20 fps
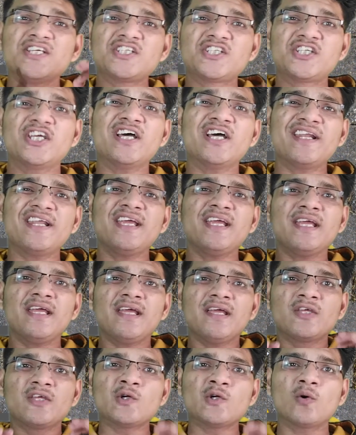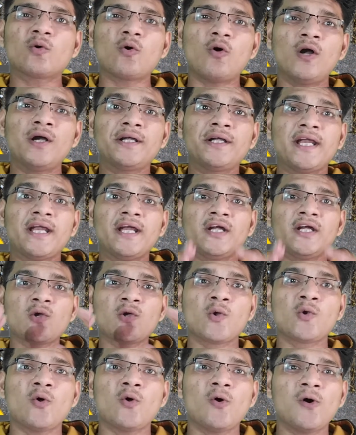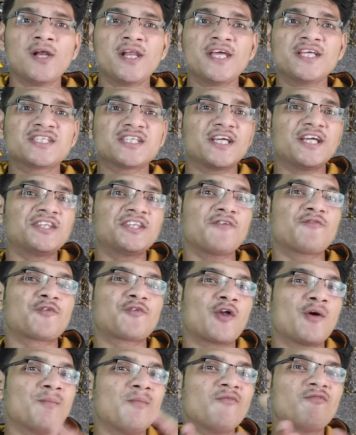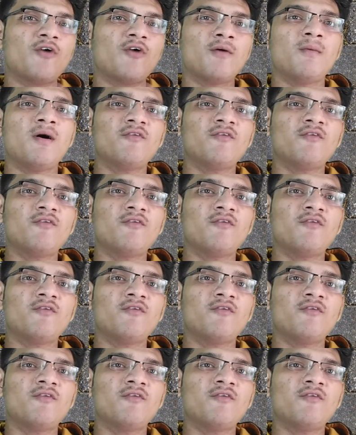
sharing your content, your knowledge in the form